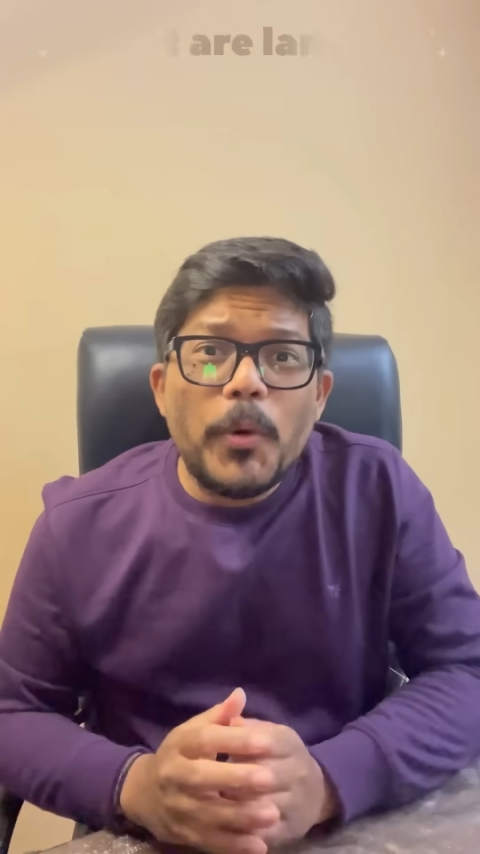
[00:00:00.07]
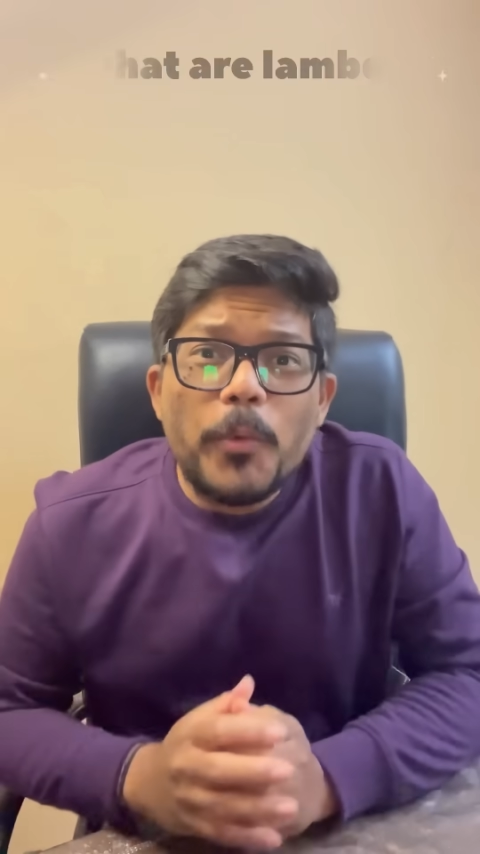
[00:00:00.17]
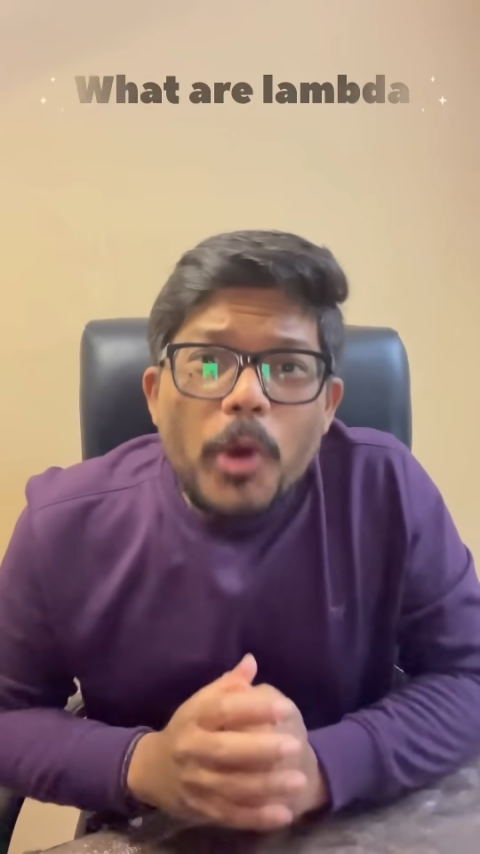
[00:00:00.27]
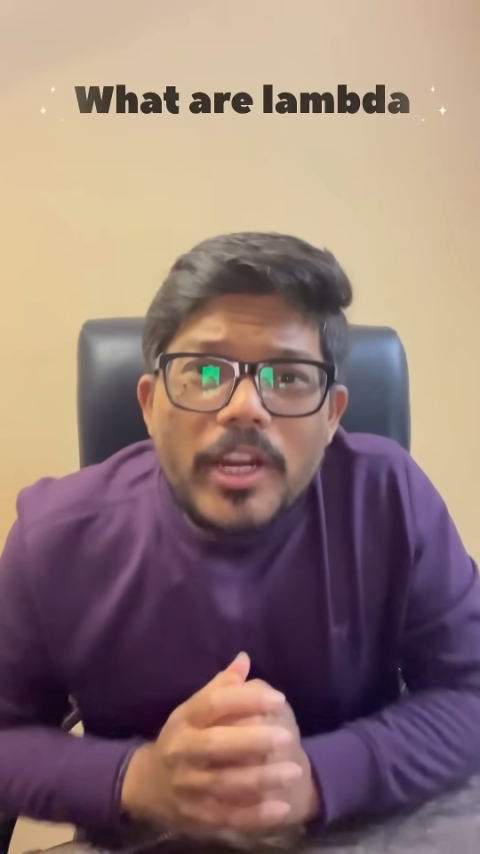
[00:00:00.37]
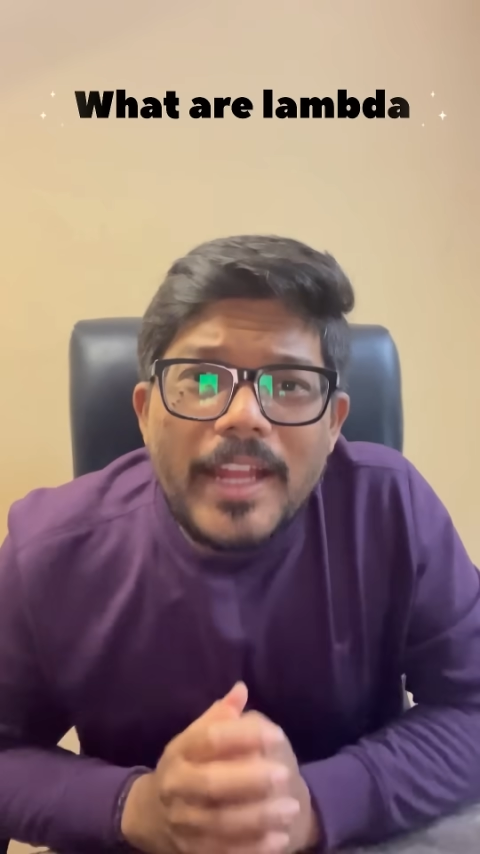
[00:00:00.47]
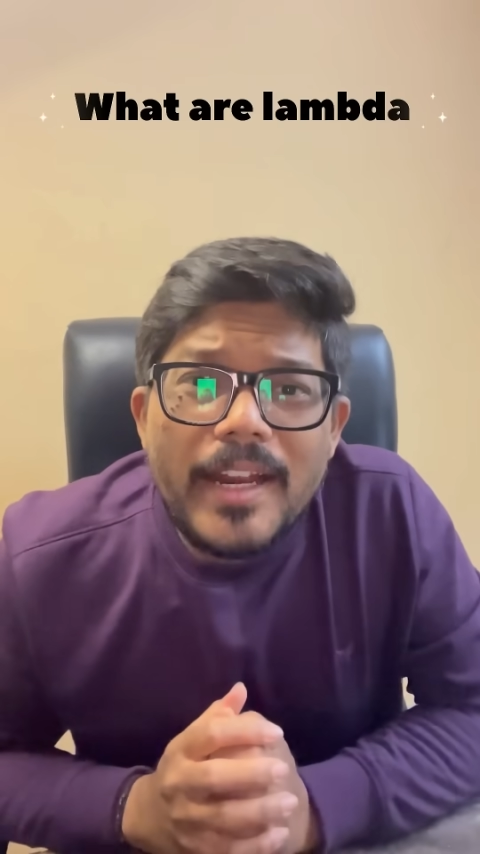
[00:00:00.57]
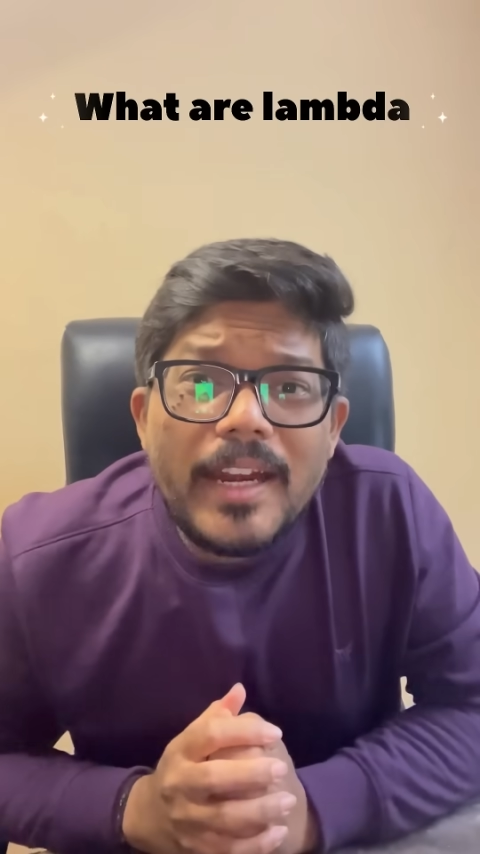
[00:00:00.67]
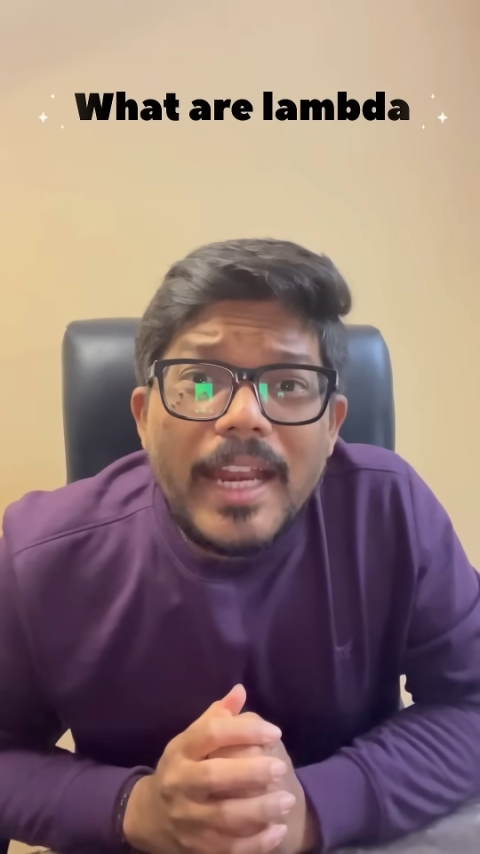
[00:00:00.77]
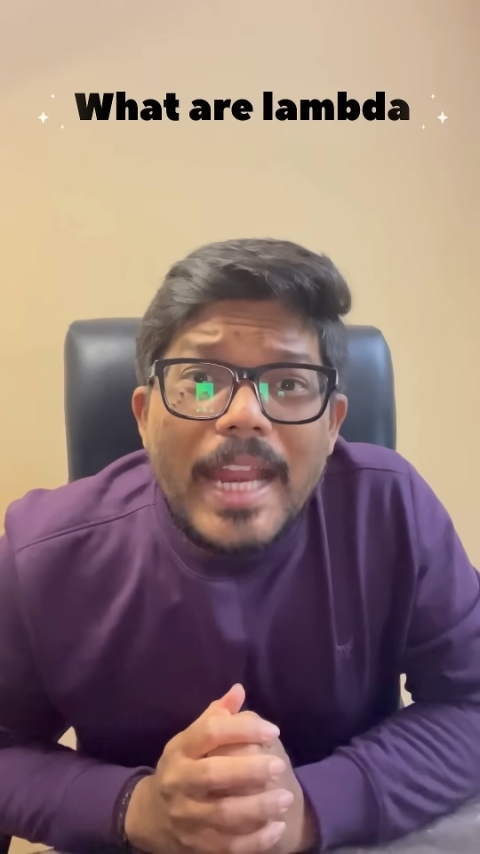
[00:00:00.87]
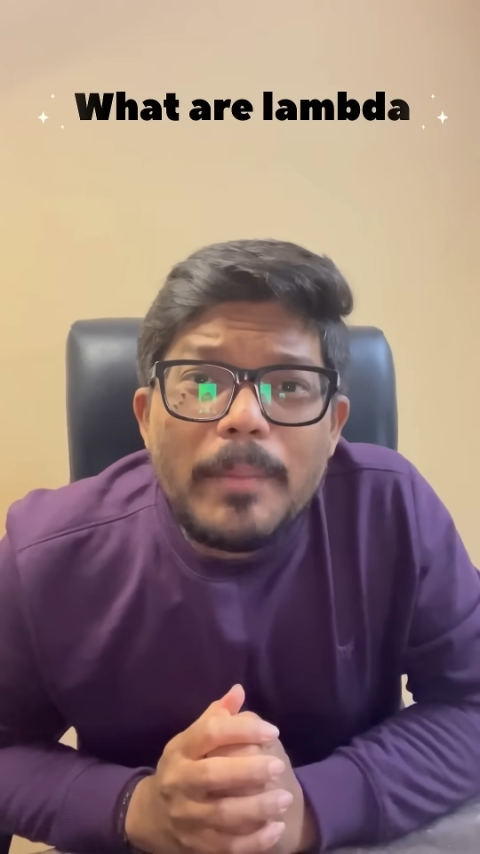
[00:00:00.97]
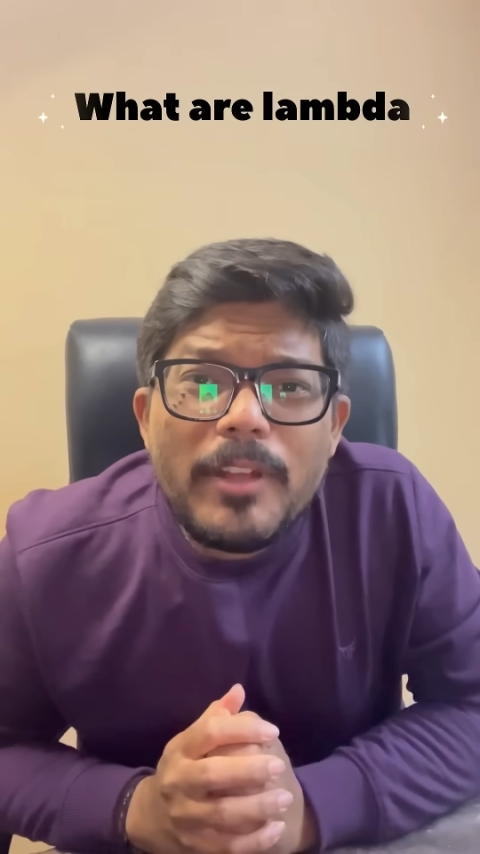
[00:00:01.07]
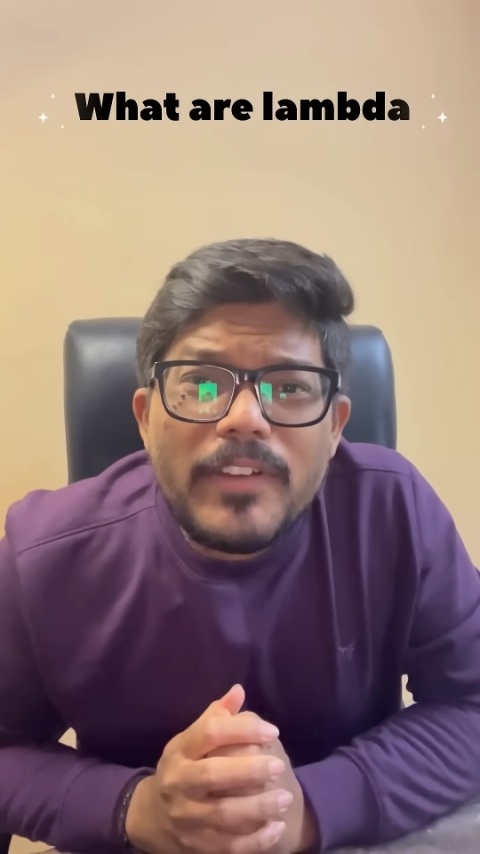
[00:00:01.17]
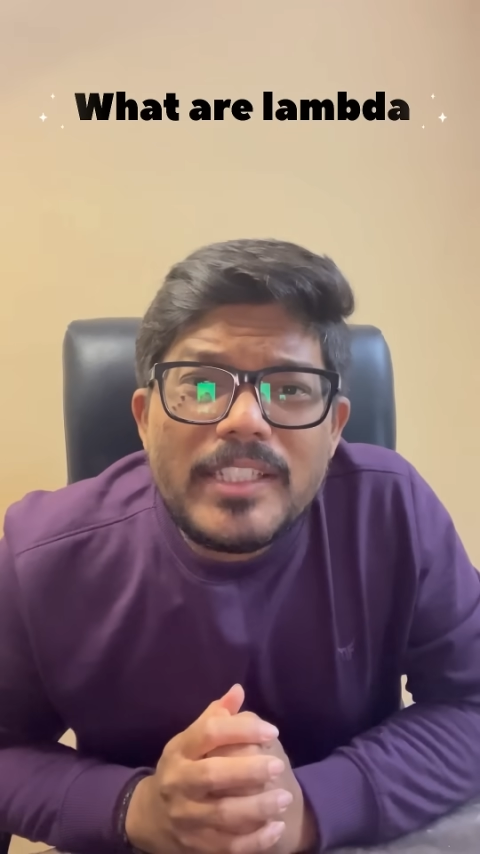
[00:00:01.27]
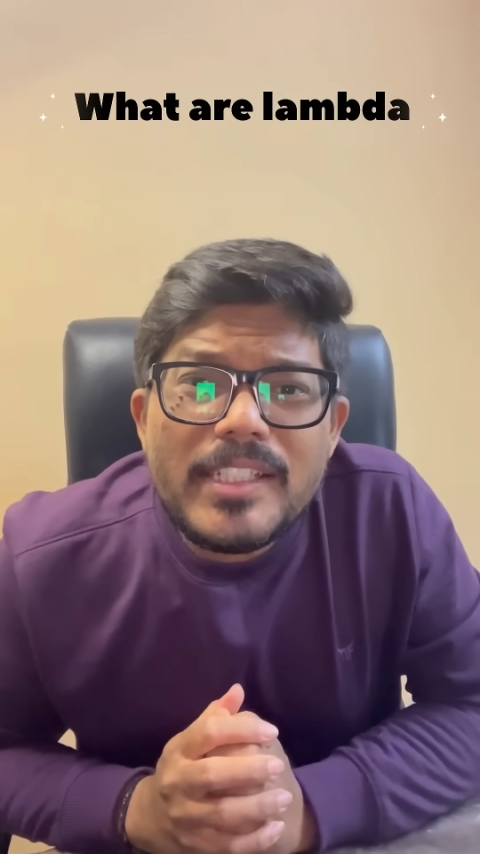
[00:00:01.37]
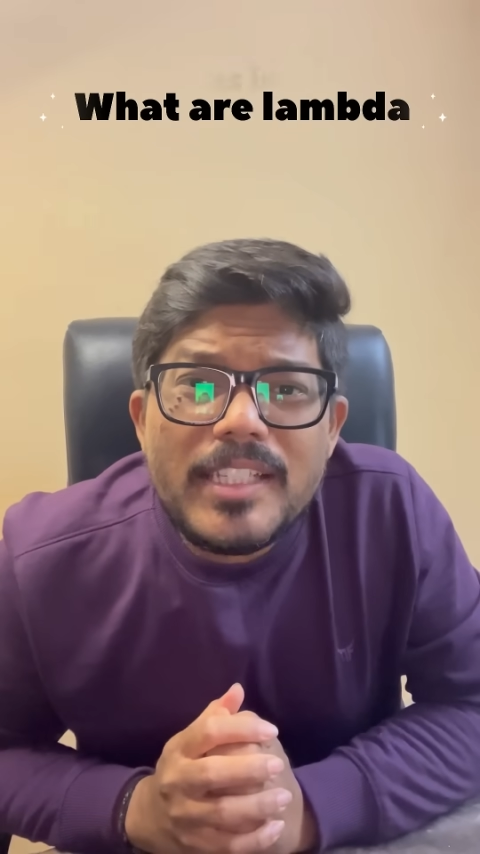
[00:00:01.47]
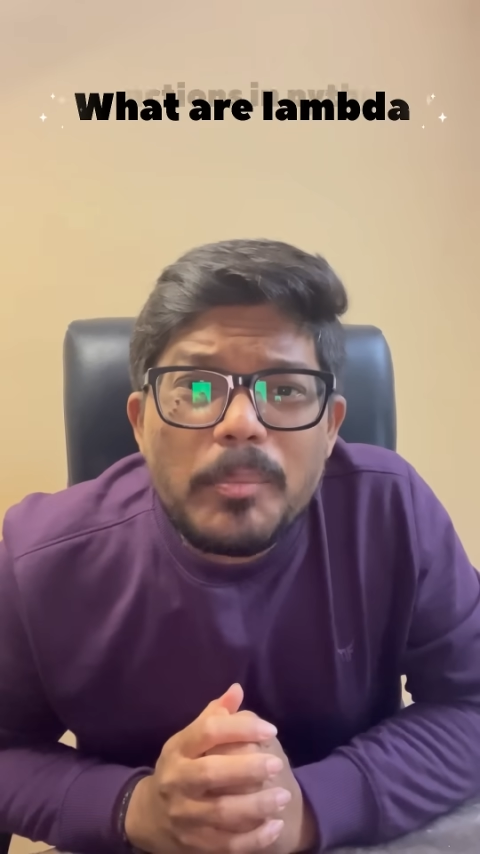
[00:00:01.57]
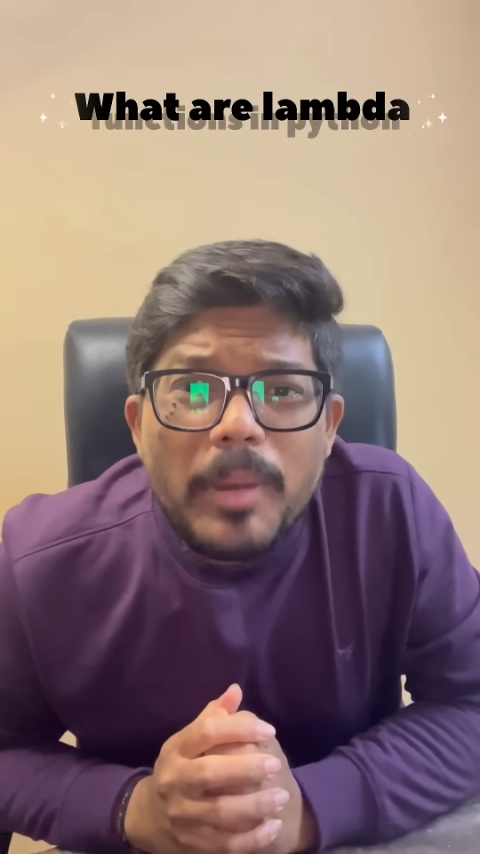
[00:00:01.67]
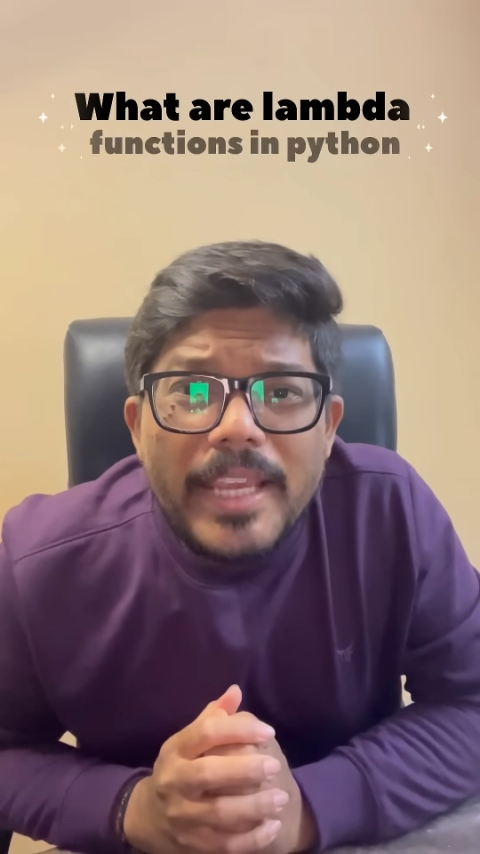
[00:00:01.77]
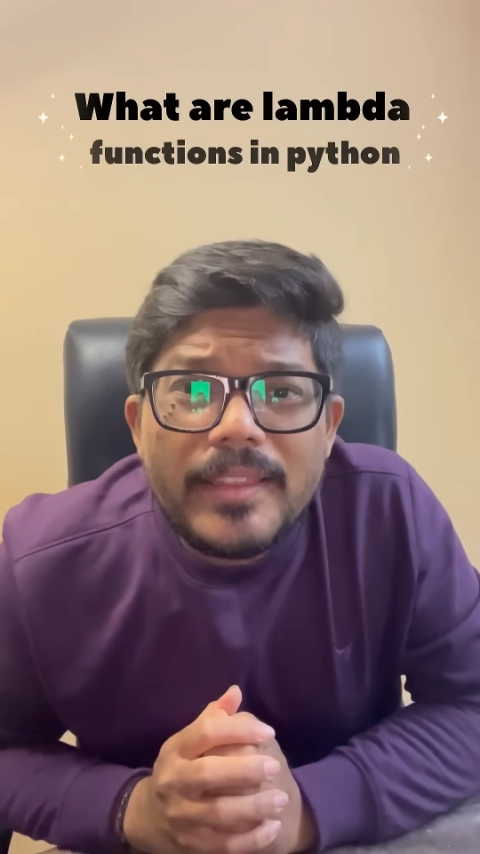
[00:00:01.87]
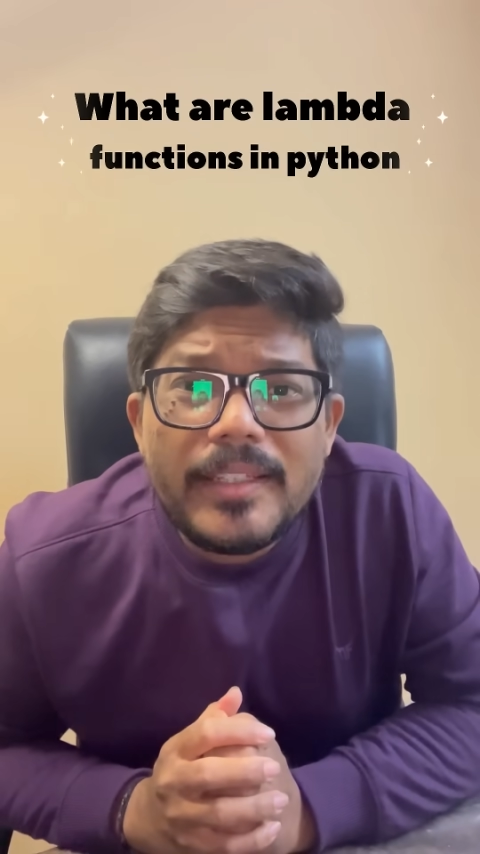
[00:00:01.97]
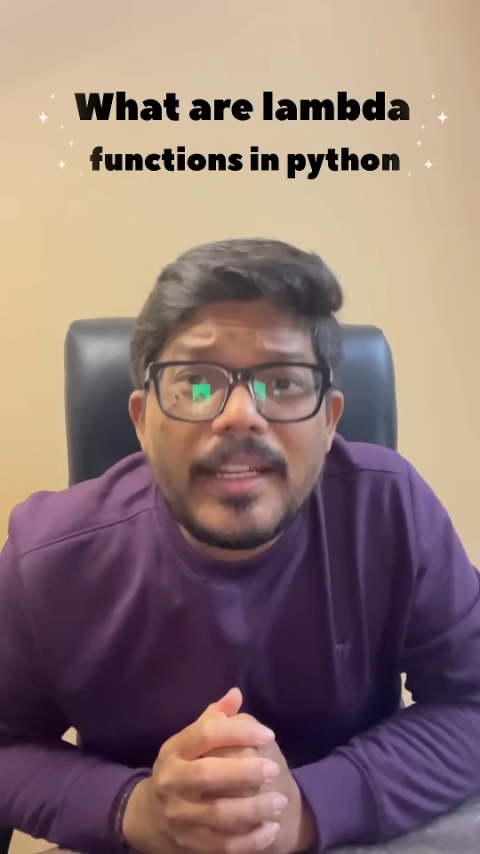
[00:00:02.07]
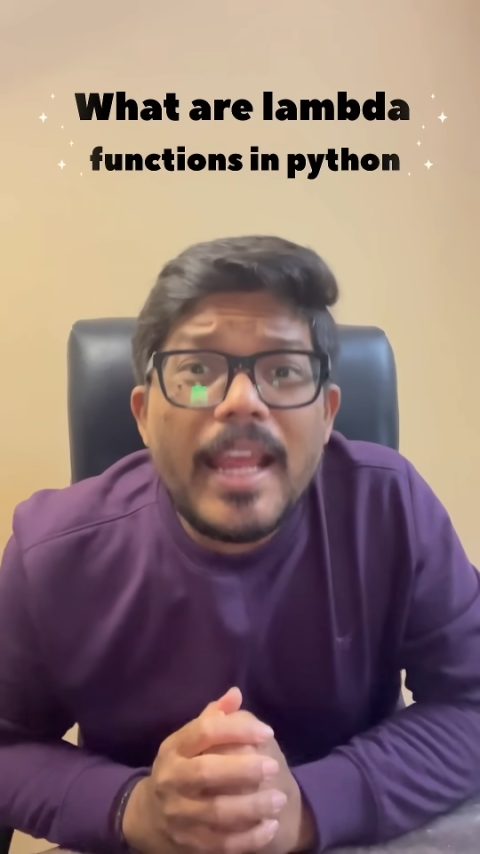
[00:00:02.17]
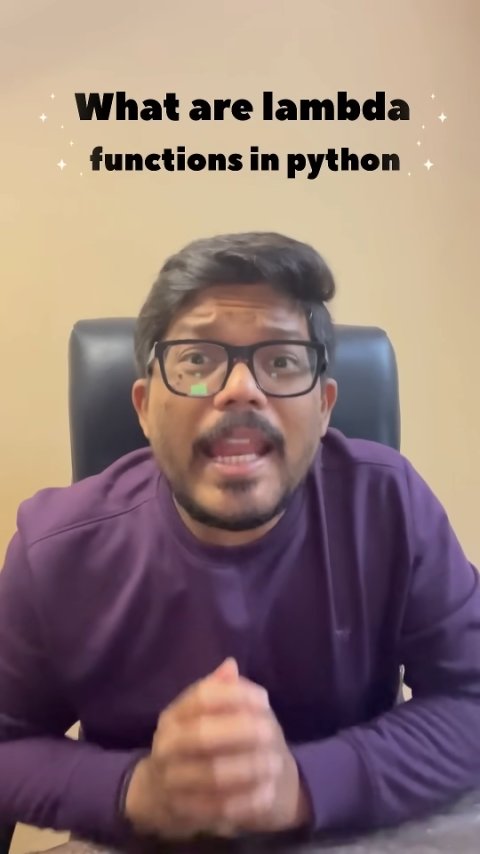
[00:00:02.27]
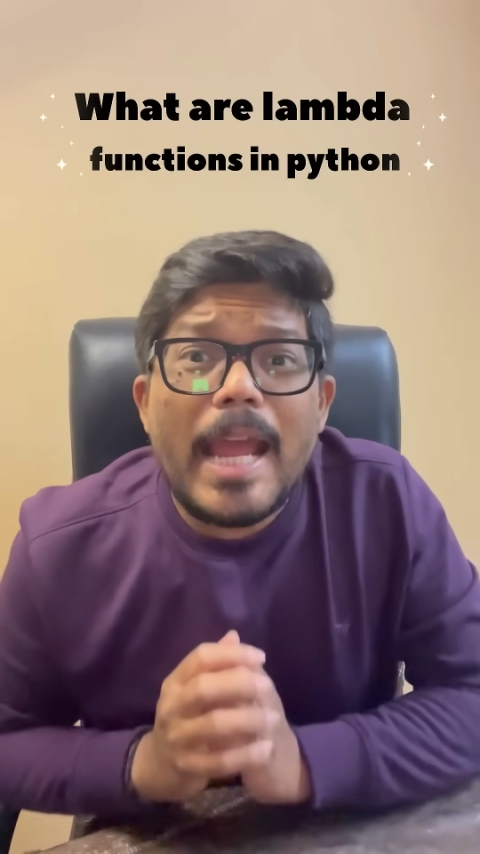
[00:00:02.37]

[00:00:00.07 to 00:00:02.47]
what are lambda functions in Python?